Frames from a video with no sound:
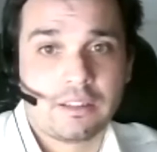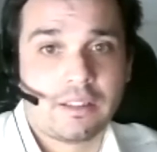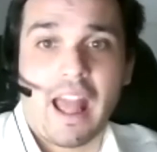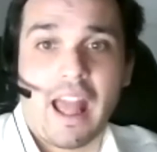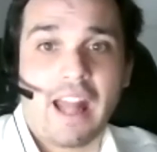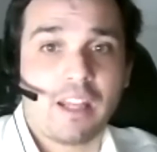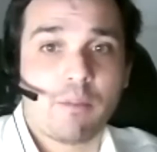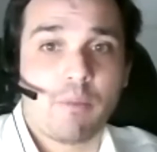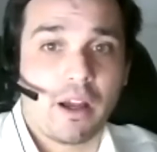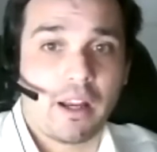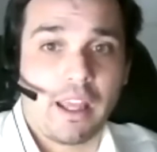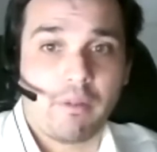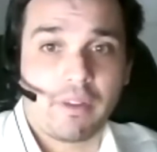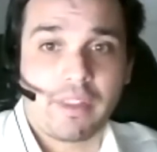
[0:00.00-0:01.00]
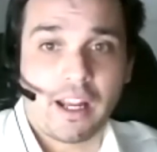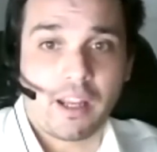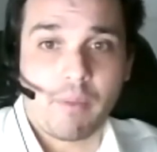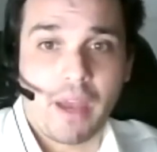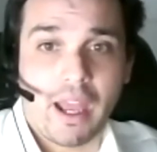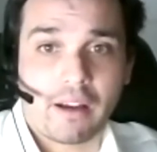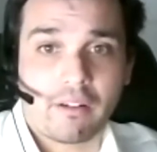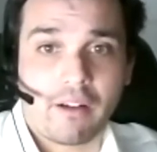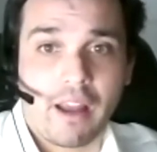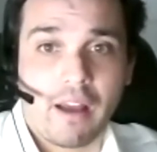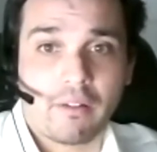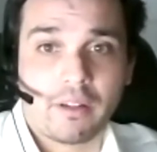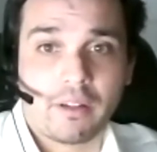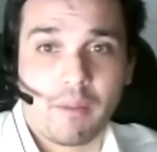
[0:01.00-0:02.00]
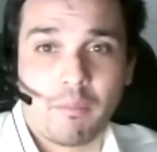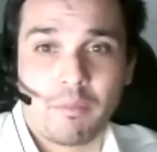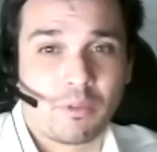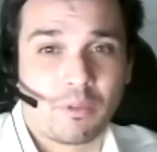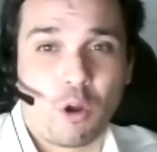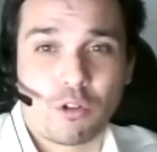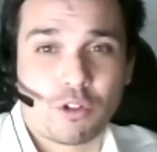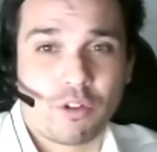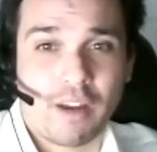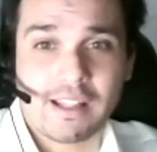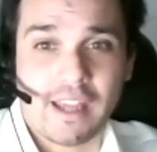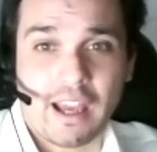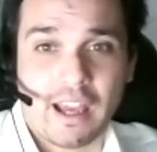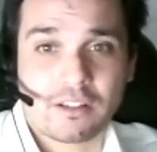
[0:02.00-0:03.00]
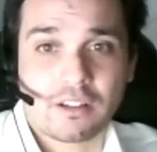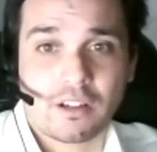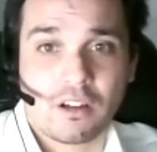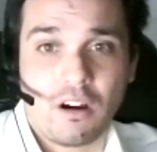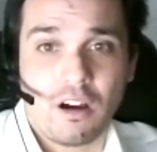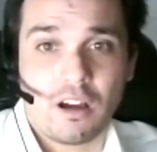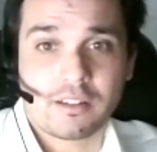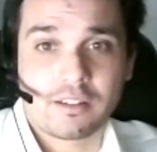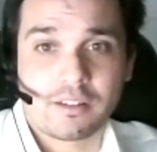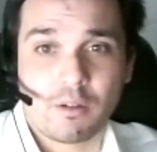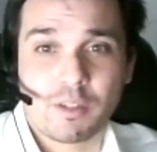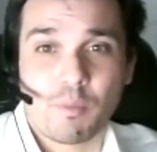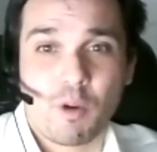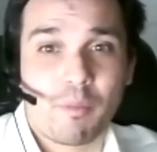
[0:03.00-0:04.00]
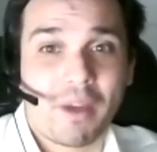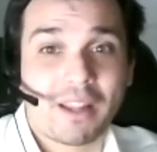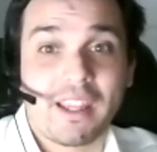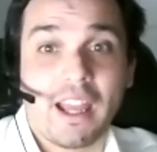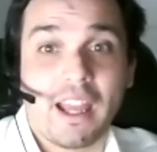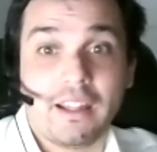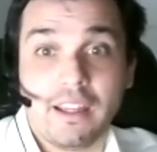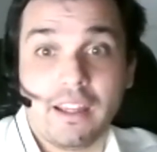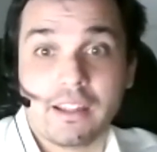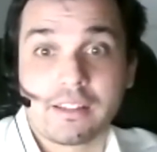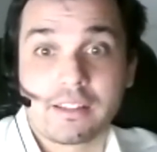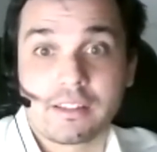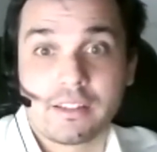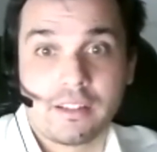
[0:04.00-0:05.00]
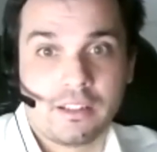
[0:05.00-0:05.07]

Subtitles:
anybody with any background, and low transaction costs. So it's more about the ideas